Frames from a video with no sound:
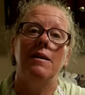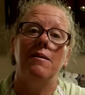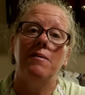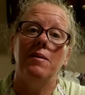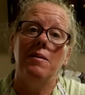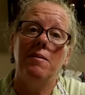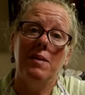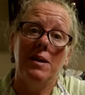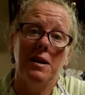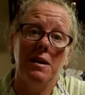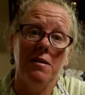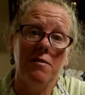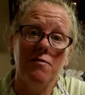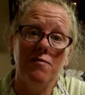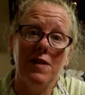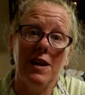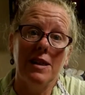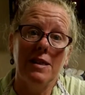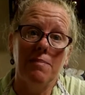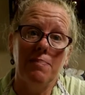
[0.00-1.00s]
Well, we couldn't
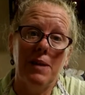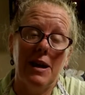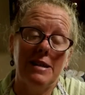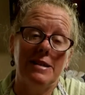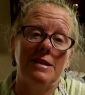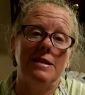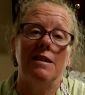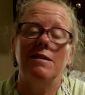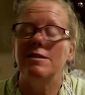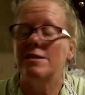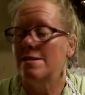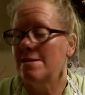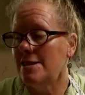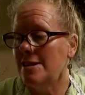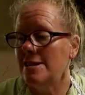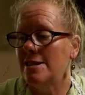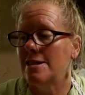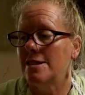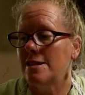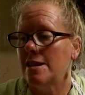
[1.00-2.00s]
find the pesto, so
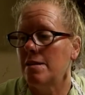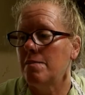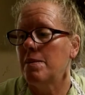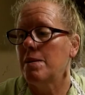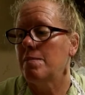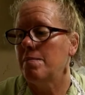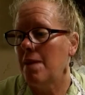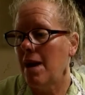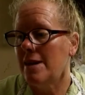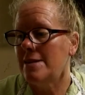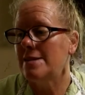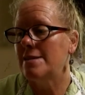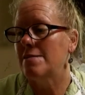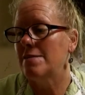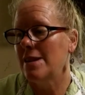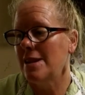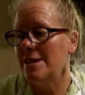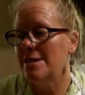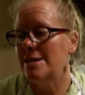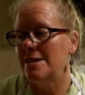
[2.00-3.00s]
it's just going to be
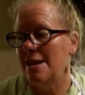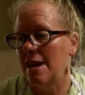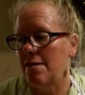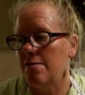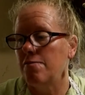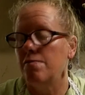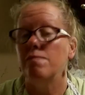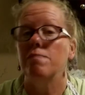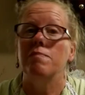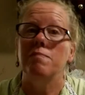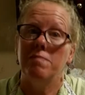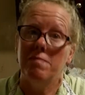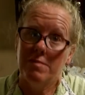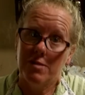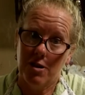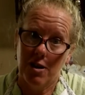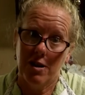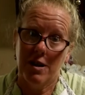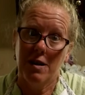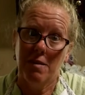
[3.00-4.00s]
mozzarella stuffed
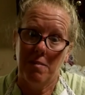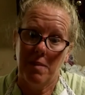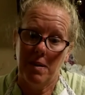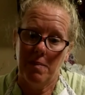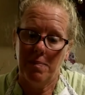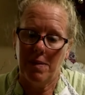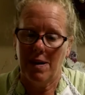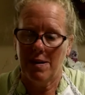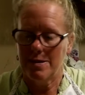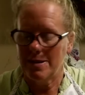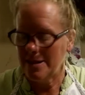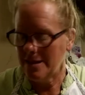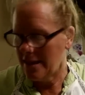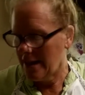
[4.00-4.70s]
turkey meatballs.